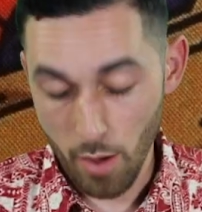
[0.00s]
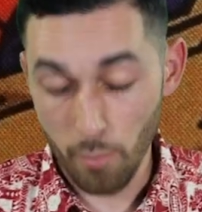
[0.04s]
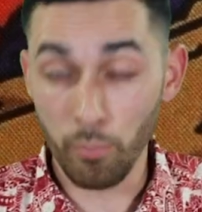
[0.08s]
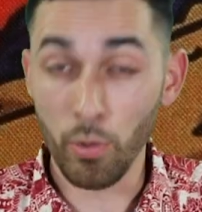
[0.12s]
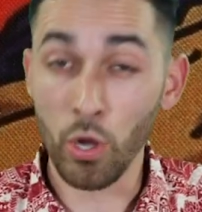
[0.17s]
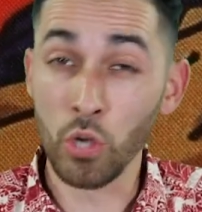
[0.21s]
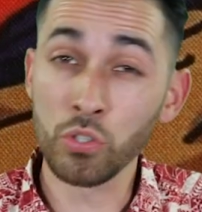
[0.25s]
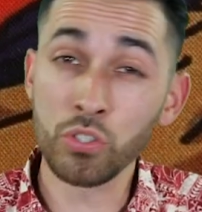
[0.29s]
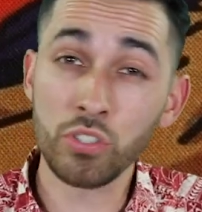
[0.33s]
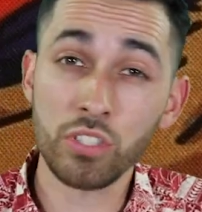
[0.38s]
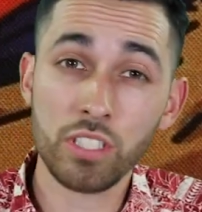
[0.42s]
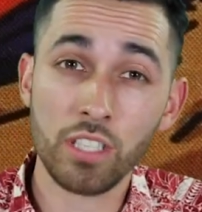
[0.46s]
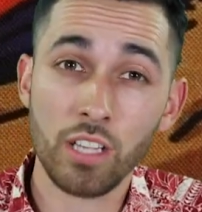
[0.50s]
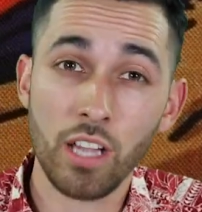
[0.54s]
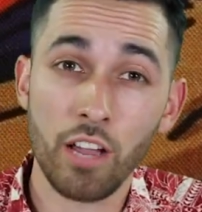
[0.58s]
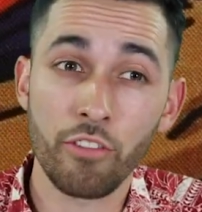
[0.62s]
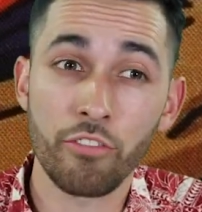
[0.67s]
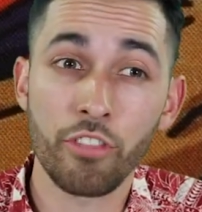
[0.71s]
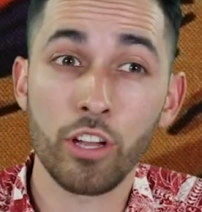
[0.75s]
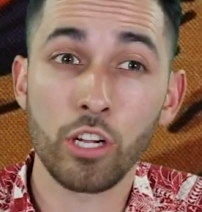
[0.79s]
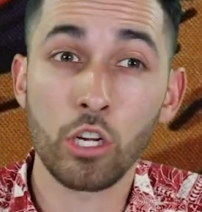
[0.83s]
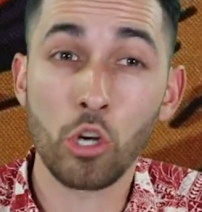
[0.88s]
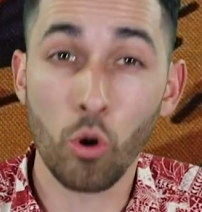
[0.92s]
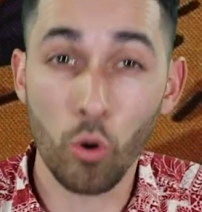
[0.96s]
Most of
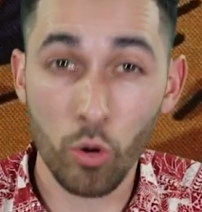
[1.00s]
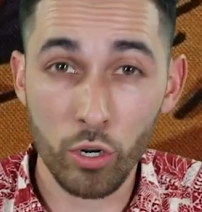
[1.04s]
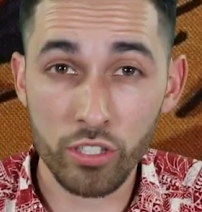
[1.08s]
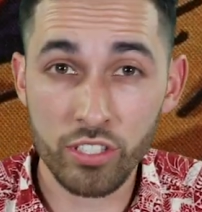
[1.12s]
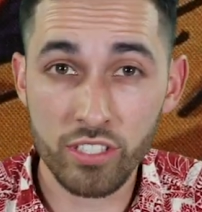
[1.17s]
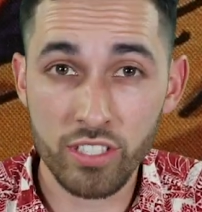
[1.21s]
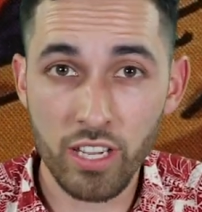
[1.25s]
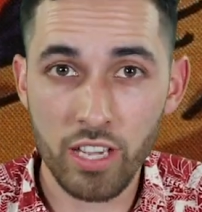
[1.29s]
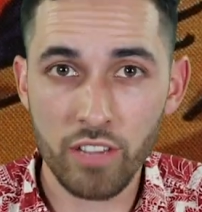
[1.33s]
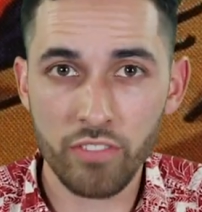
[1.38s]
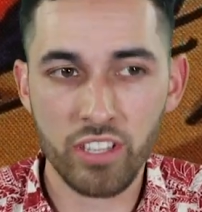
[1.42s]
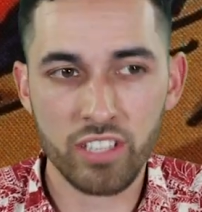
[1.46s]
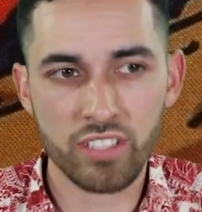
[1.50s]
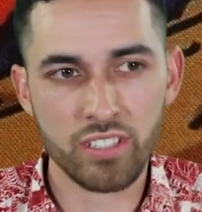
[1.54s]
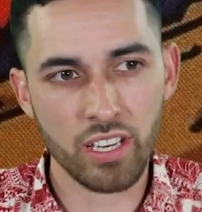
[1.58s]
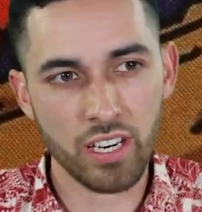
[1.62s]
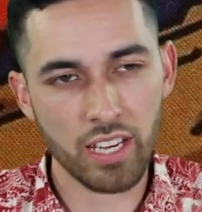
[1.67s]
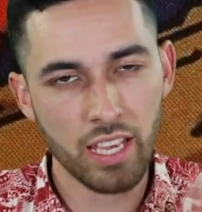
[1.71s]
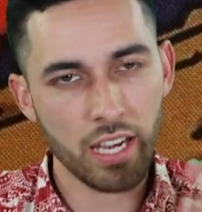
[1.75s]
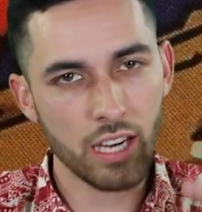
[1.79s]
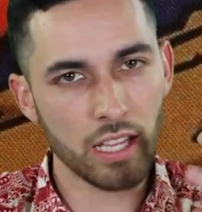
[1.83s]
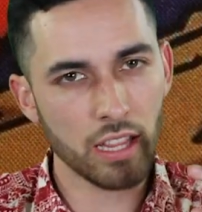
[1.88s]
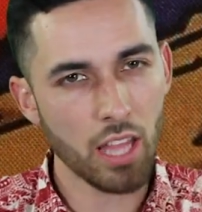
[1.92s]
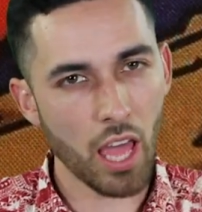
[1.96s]
the core stuff that's going to
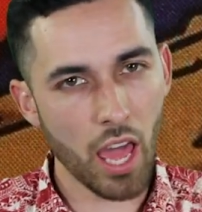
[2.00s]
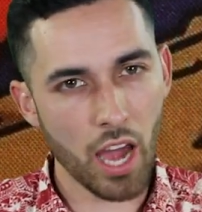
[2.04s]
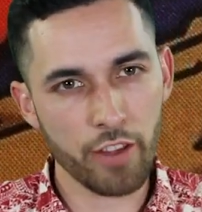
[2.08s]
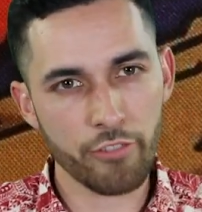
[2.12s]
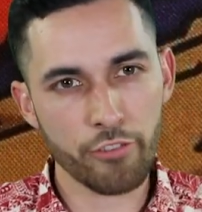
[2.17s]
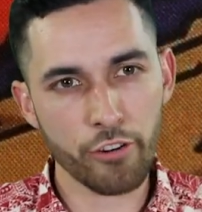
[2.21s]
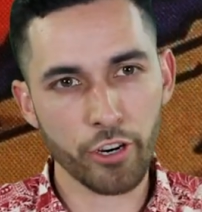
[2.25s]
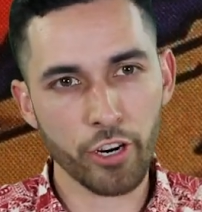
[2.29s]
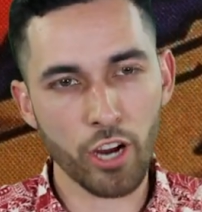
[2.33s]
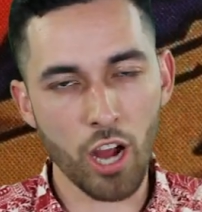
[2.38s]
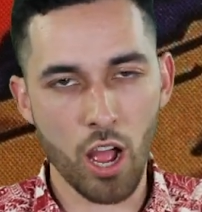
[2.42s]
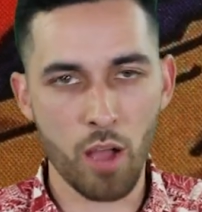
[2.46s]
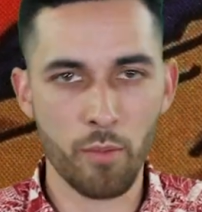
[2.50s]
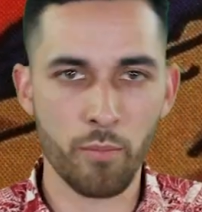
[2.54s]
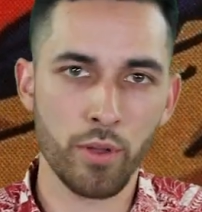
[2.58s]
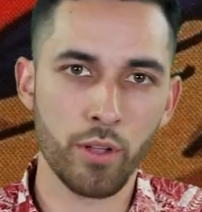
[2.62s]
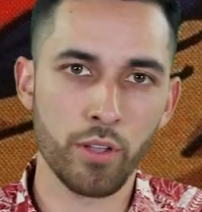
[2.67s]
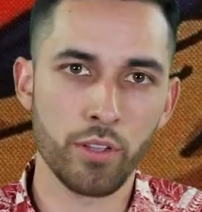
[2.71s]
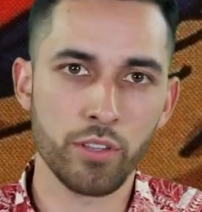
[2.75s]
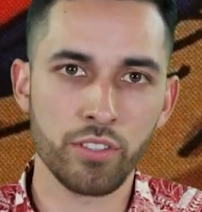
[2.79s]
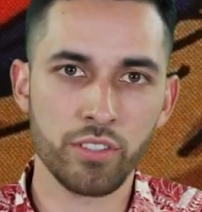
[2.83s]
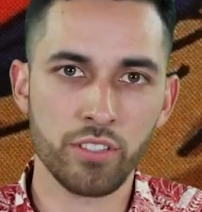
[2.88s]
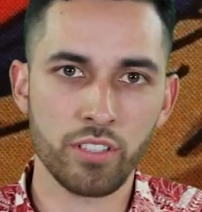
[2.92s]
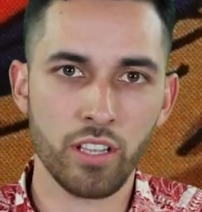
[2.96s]
get a lot of your
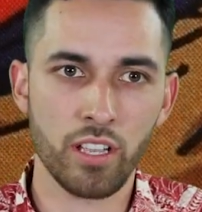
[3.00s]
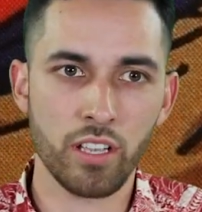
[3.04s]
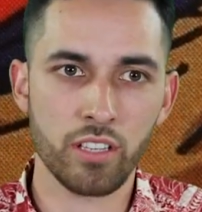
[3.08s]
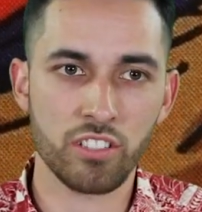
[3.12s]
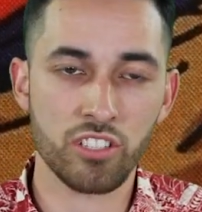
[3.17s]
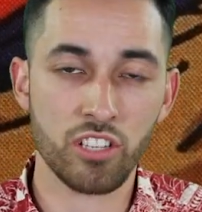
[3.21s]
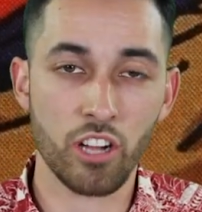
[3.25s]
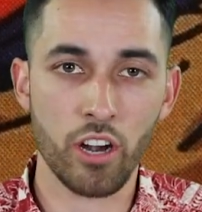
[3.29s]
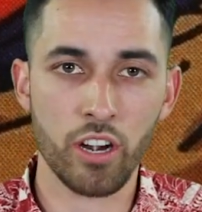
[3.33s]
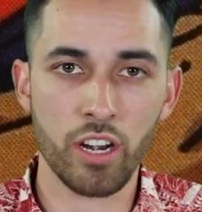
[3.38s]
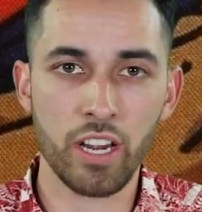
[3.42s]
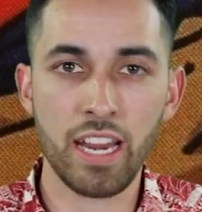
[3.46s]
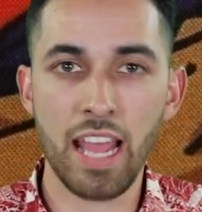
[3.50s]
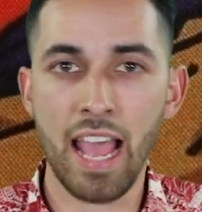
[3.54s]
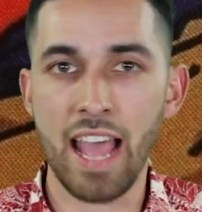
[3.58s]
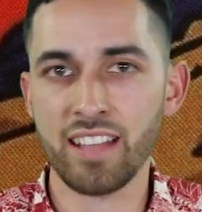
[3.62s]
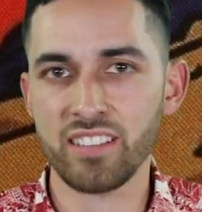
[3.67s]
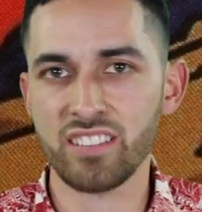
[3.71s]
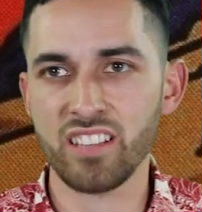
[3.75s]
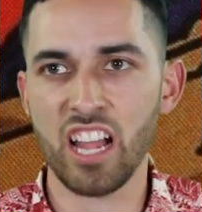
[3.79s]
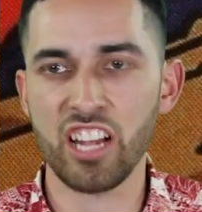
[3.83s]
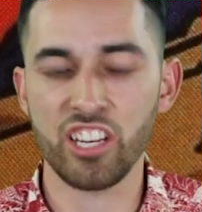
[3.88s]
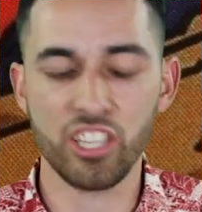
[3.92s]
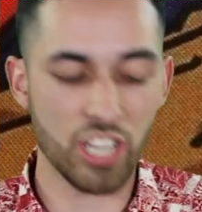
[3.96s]
combos started
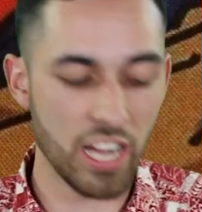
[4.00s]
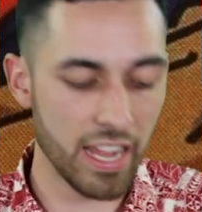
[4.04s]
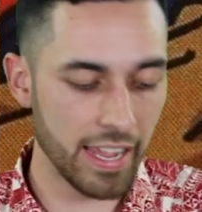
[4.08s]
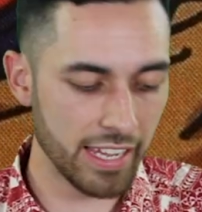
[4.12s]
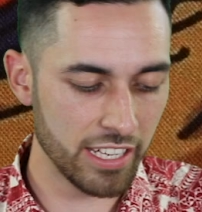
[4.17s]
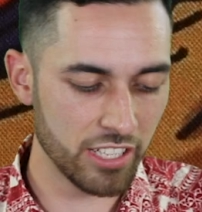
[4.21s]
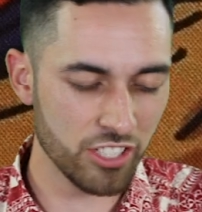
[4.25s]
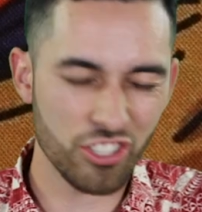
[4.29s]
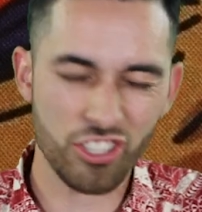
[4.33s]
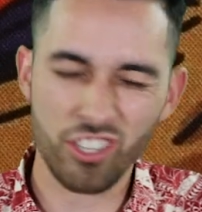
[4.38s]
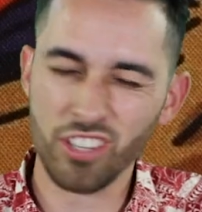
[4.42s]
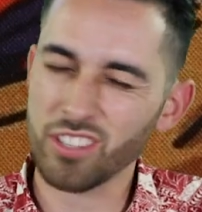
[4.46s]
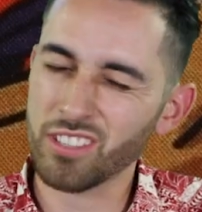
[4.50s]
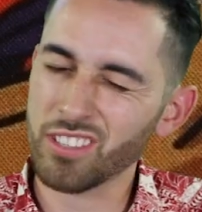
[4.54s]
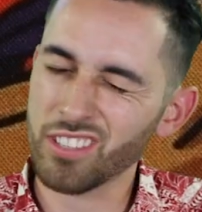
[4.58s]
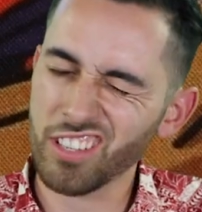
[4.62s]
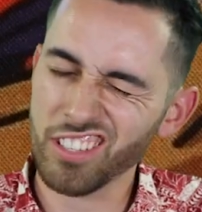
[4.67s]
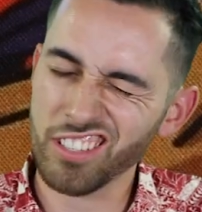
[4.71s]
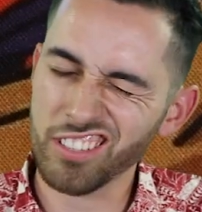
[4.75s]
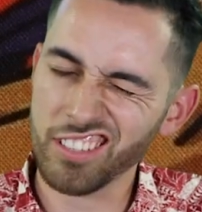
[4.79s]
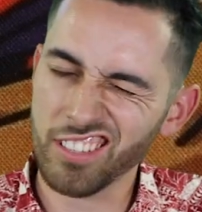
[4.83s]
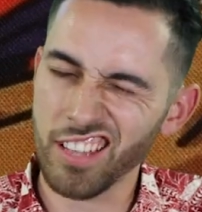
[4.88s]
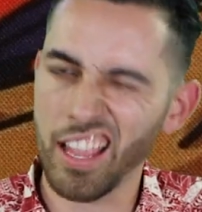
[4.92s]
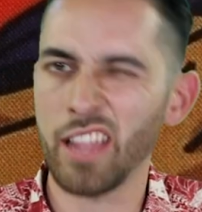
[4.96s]
has not changed,
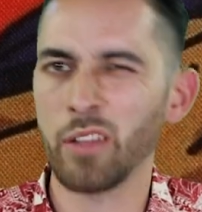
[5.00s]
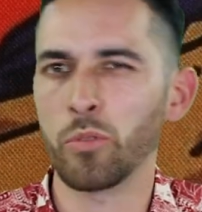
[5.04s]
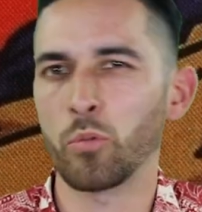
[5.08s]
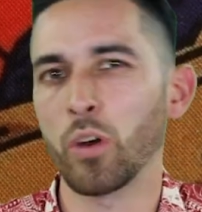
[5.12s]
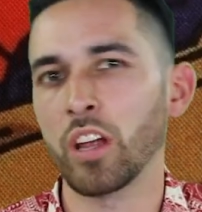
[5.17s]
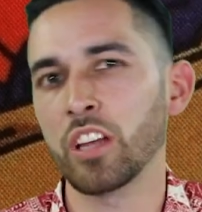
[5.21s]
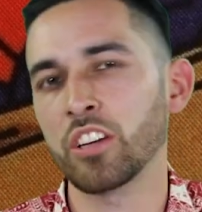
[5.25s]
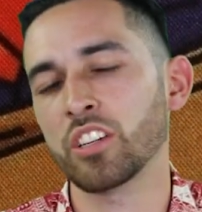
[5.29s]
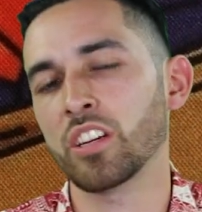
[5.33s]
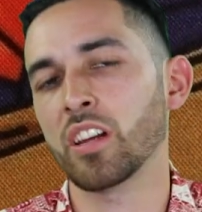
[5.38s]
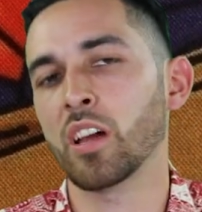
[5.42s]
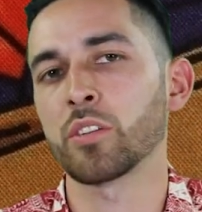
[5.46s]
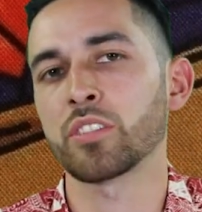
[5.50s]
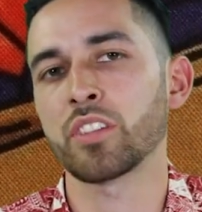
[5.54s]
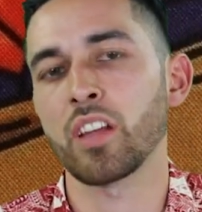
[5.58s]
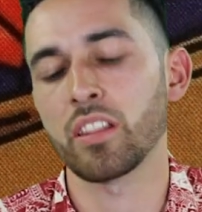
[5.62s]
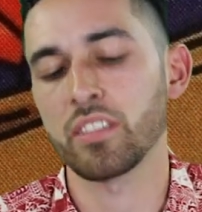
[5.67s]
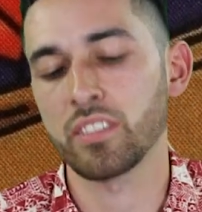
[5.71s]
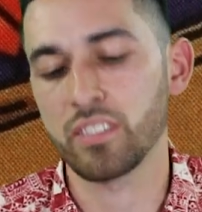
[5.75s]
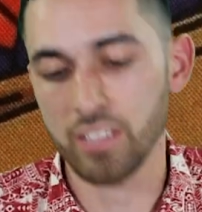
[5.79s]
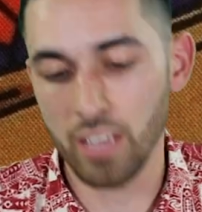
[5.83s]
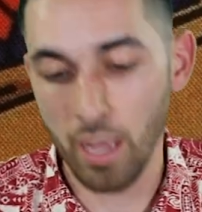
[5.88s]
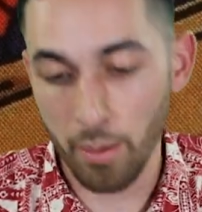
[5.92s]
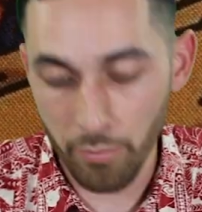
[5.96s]
just slight ratios
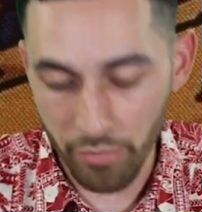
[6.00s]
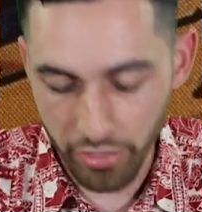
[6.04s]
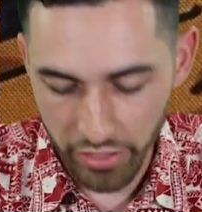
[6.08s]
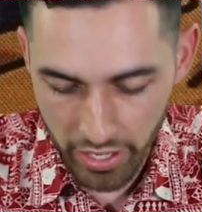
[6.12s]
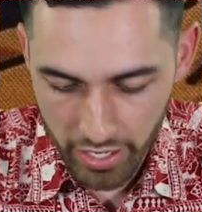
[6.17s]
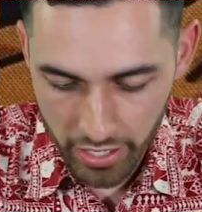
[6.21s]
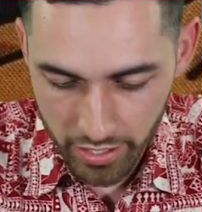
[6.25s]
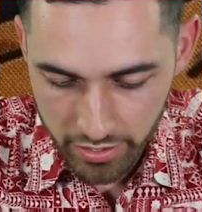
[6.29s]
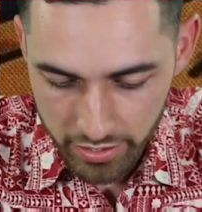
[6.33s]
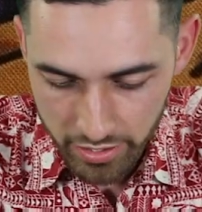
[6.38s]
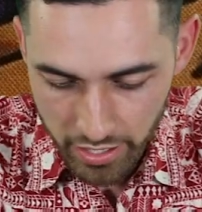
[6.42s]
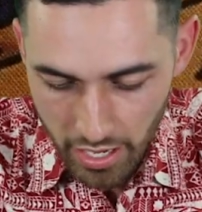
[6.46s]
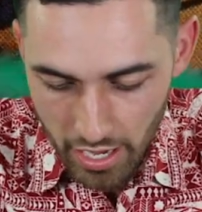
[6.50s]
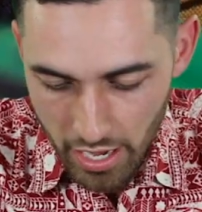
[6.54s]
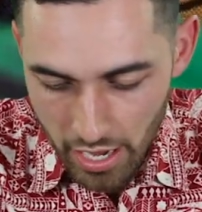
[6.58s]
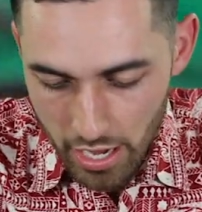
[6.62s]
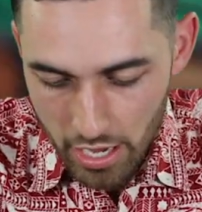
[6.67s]
on some things.